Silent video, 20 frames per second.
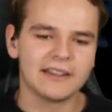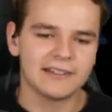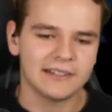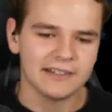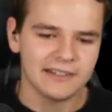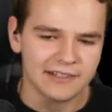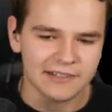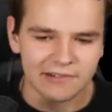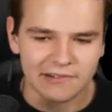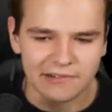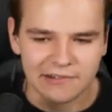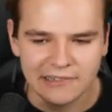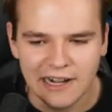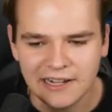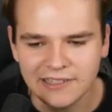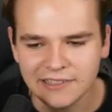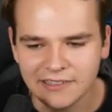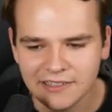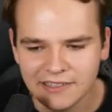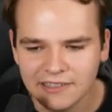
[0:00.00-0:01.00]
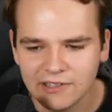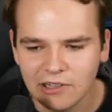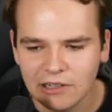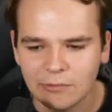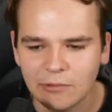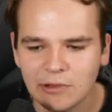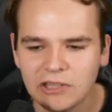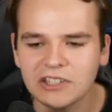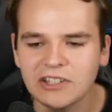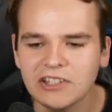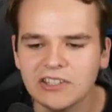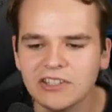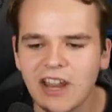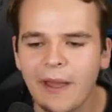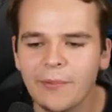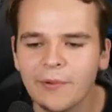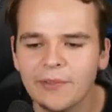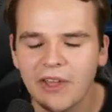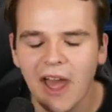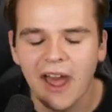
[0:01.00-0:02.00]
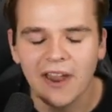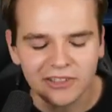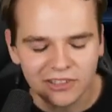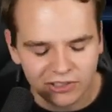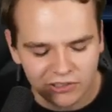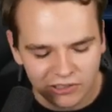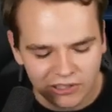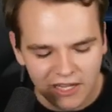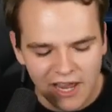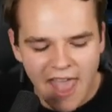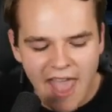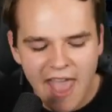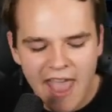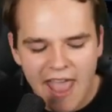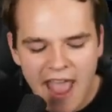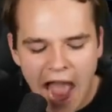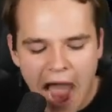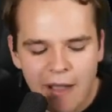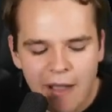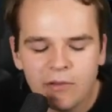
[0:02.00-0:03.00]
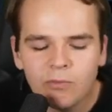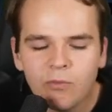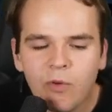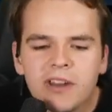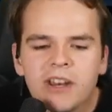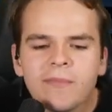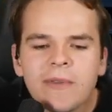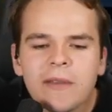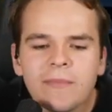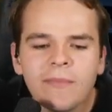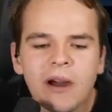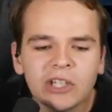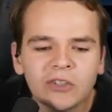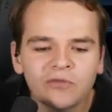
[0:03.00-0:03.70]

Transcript: underscore underscore underscore. What you stop with underscore? I mean, wouldn't it be